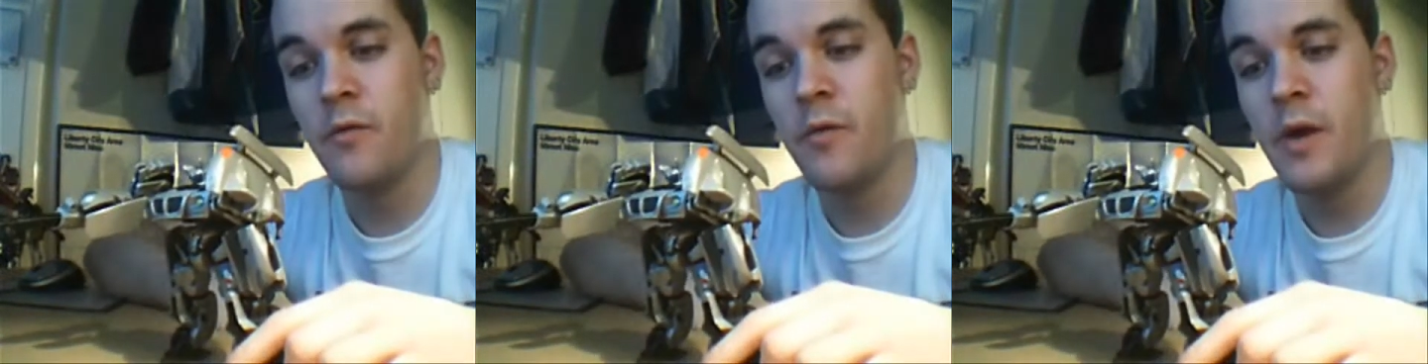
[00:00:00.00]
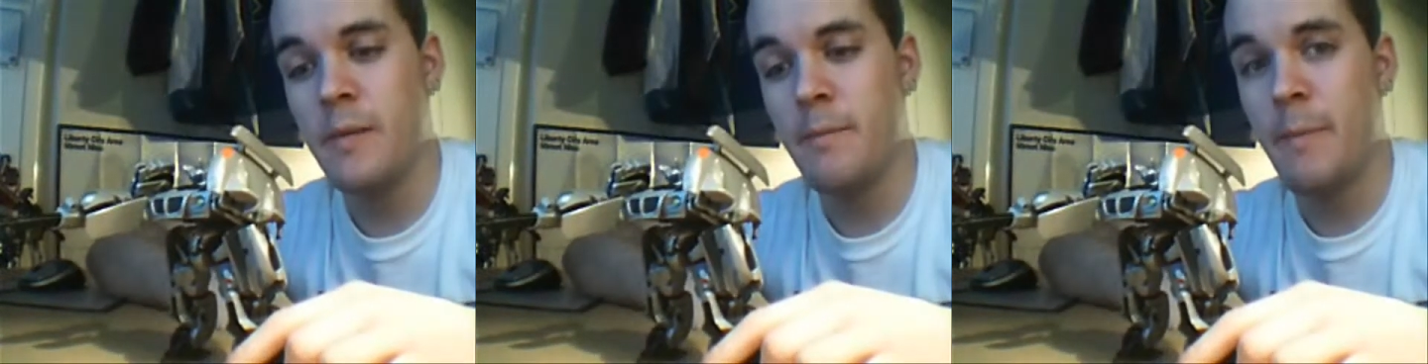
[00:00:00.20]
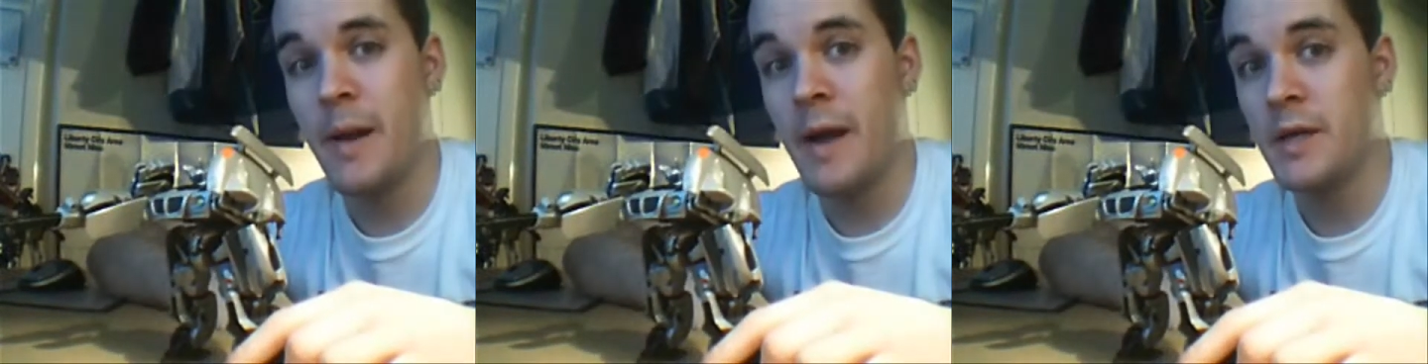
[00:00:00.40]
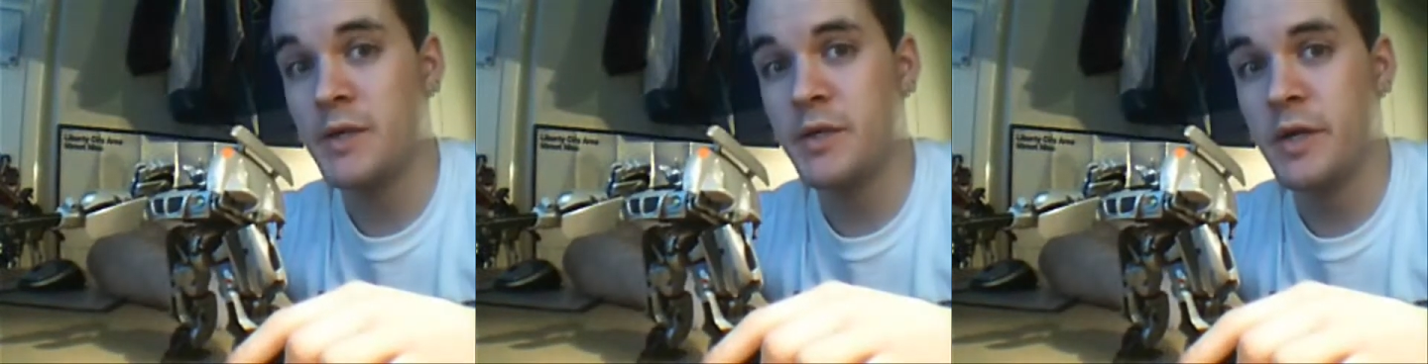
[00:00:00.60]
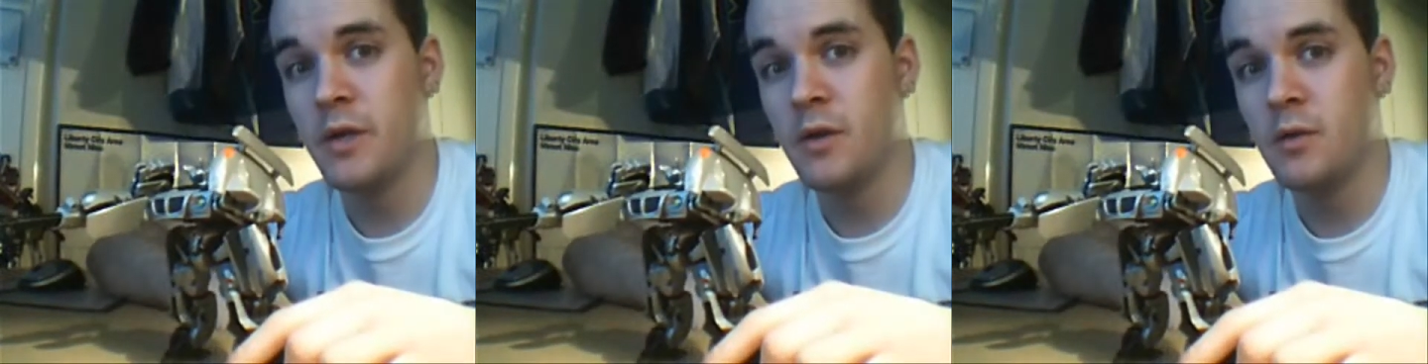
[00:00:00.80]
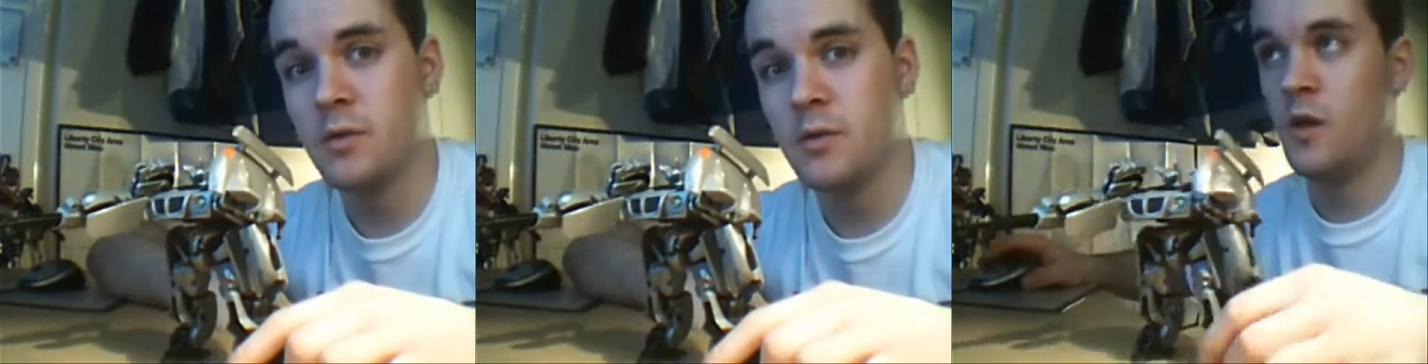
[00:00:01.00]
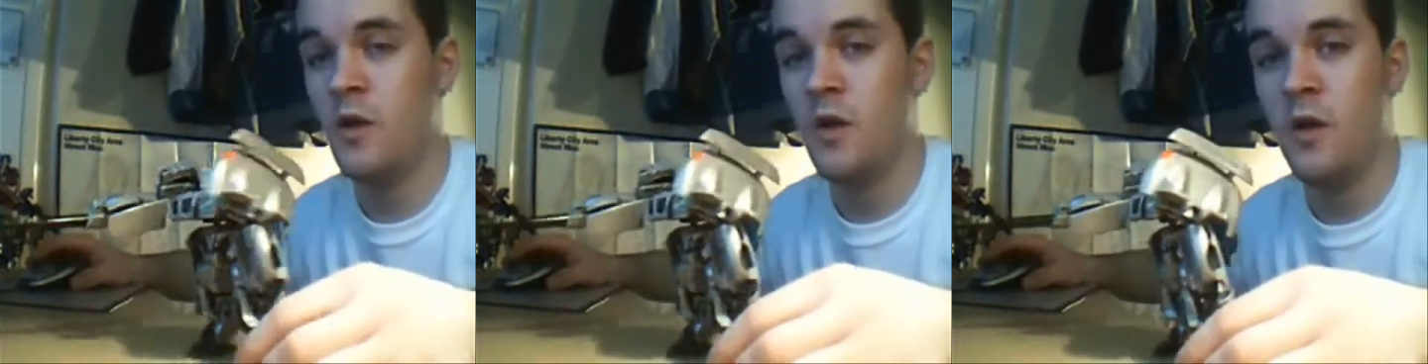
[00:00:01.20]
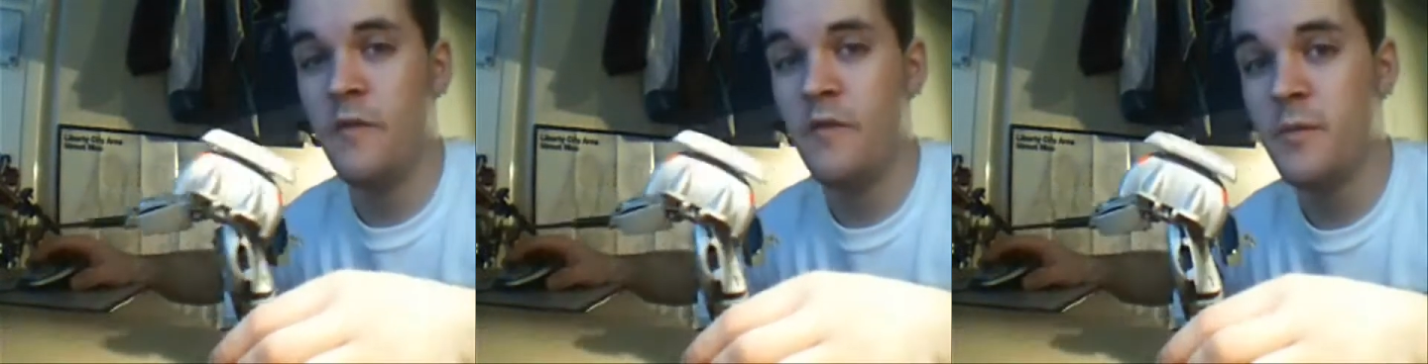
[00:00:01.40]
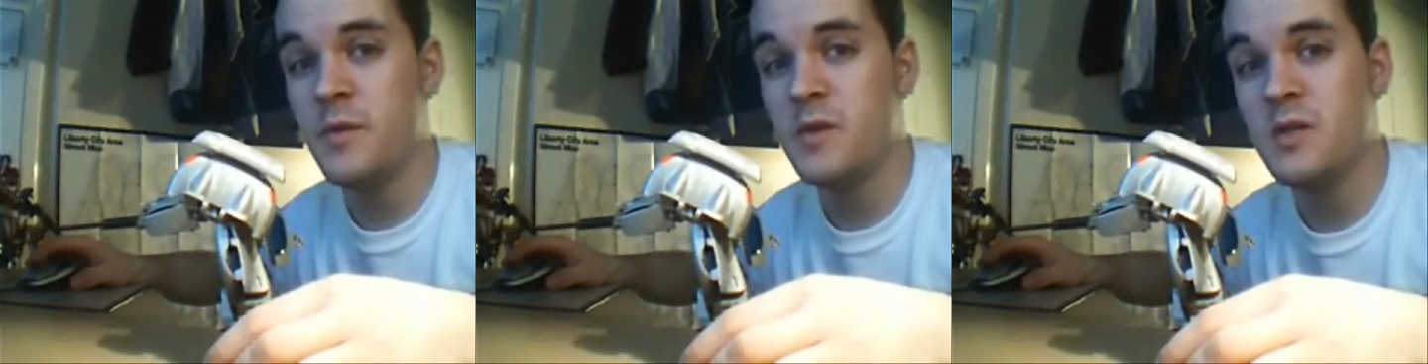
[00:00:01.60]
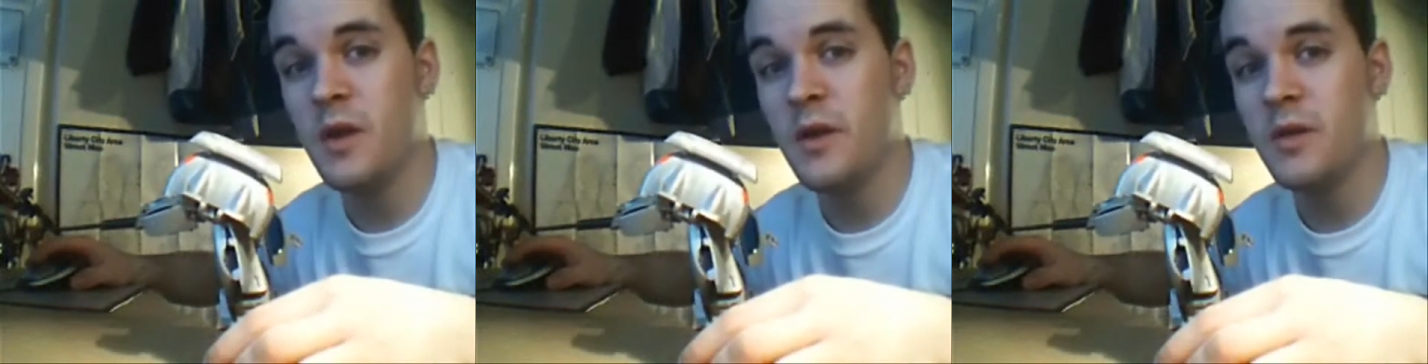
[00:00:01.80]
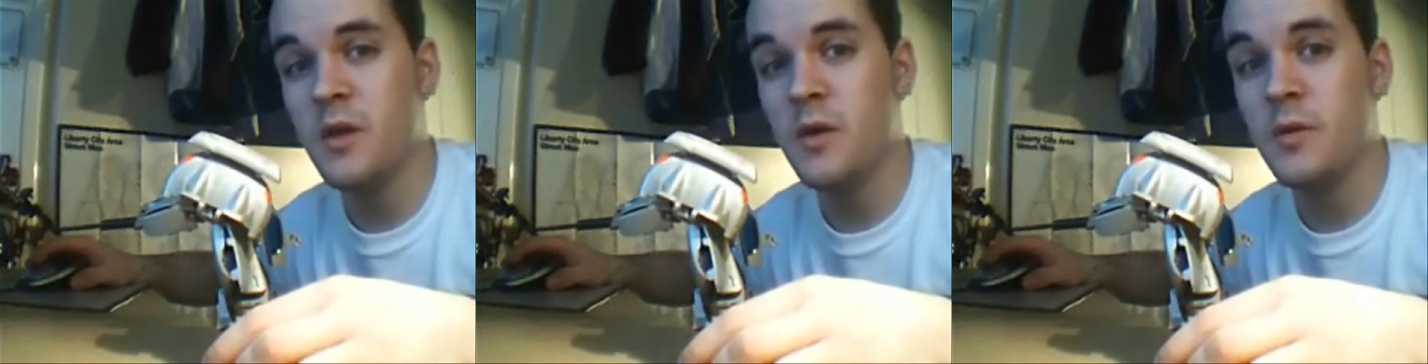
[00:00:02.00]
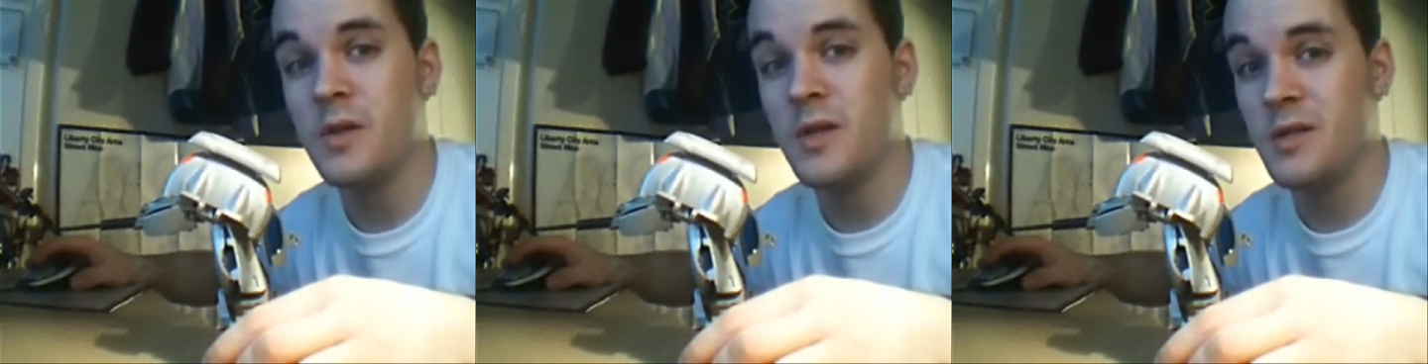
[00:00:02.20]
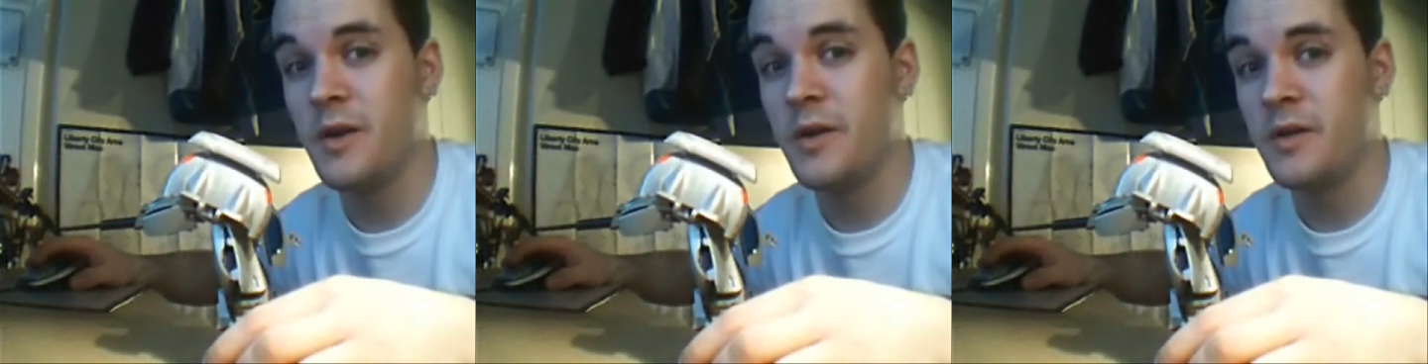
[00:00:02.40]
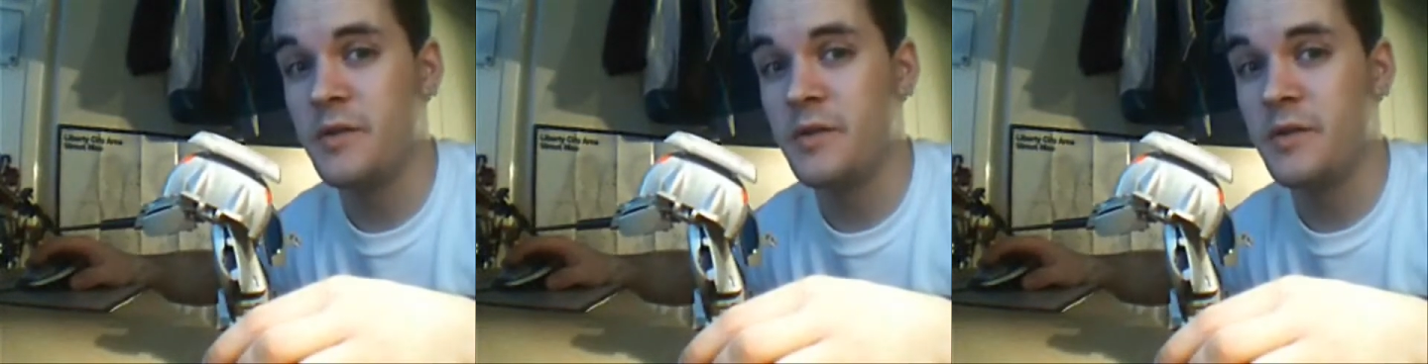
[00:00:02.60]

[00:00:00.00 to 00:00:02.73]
really bad shield. From the side though, it does hide his